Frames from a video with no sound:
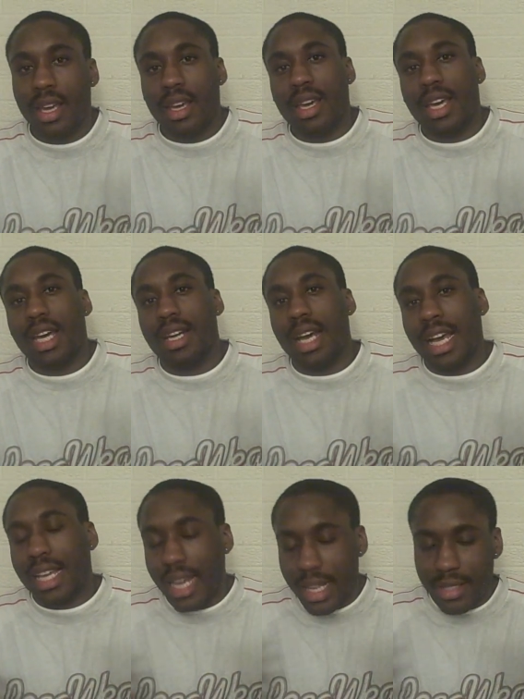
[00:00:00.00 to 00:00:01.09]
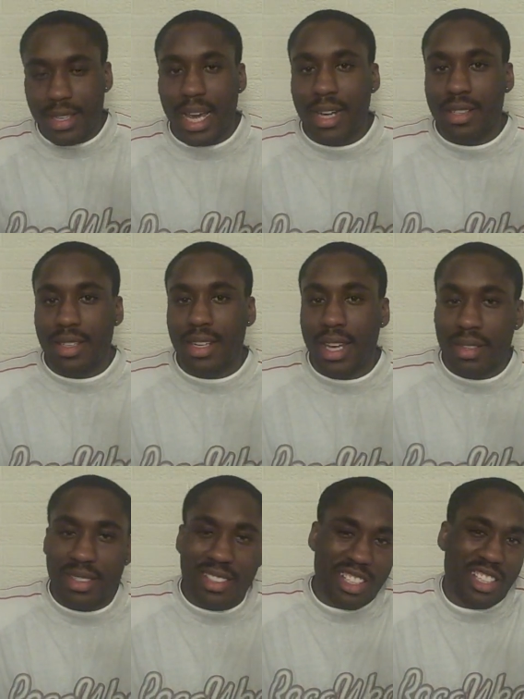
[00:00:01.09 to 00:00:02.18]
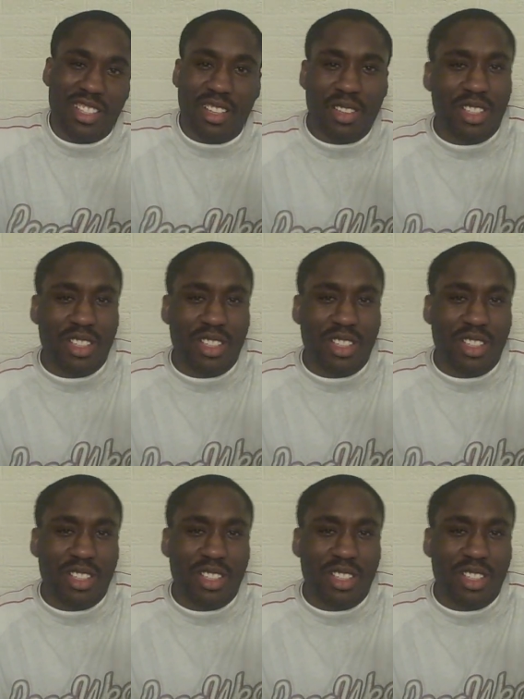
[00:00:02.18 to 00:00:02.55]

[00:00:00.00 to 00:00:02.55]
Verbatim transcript: And I guess that, that just goes